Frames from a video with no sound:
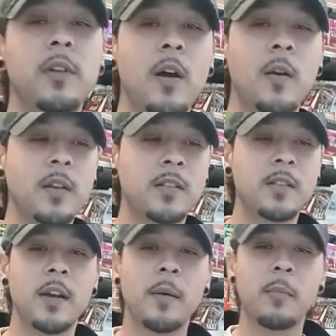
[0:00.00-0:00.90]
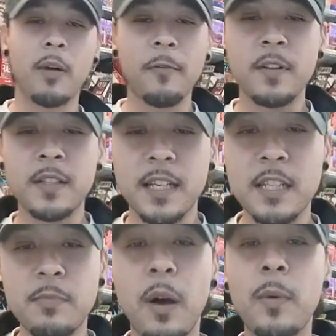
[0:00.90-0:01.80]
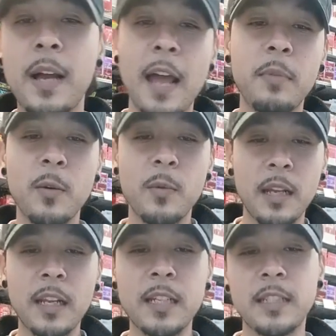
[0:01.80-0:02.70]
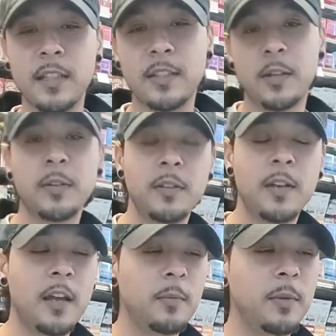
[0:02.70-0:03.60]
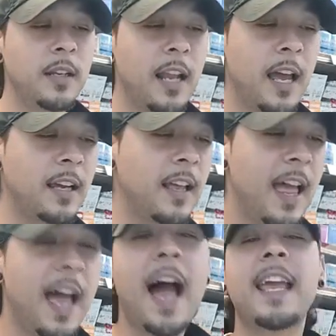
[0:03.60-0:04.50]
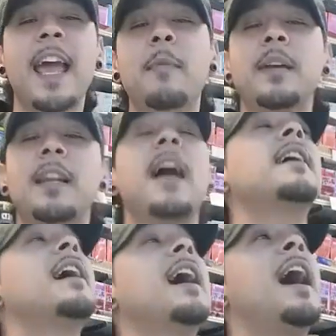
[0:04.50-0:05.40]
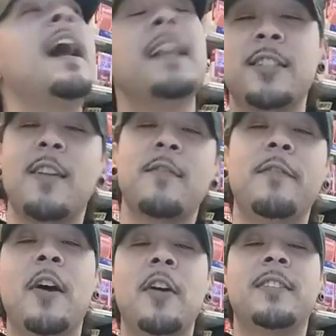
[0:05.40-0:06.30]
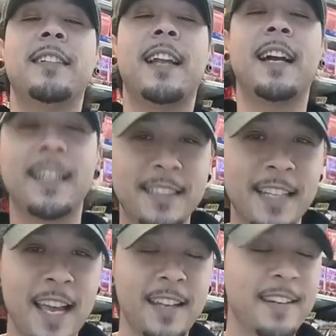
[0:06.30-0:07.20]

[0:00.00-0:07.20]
It's preferences, but we got to be realistic too, you know what I mean? Like, I can't be like, I deserve a virgin, like I said.